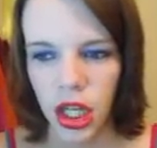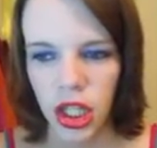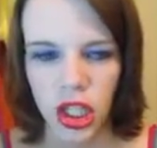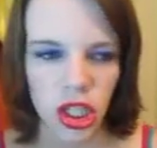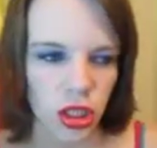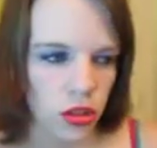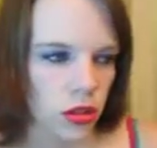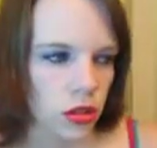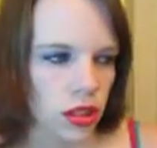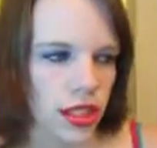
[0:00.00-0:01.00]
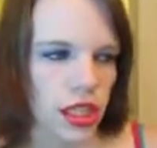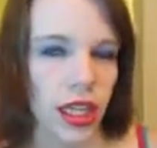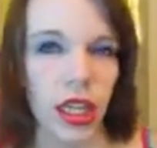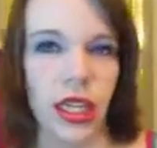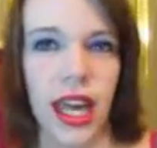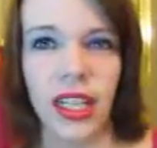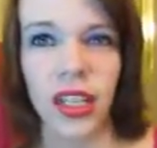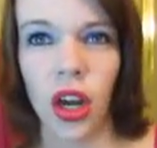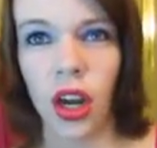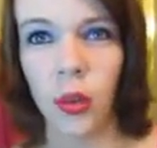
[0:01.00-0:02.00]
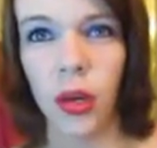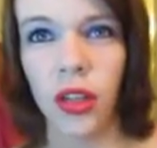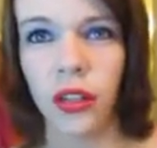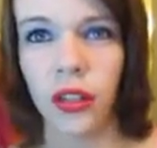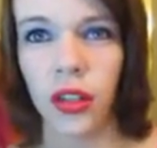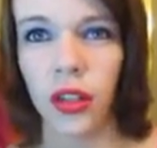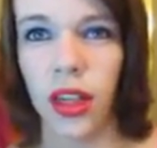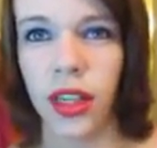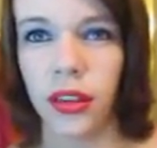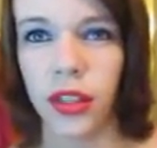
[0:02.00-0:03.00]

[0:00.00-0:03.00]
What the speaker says: she'll see like a NASCAR one, or like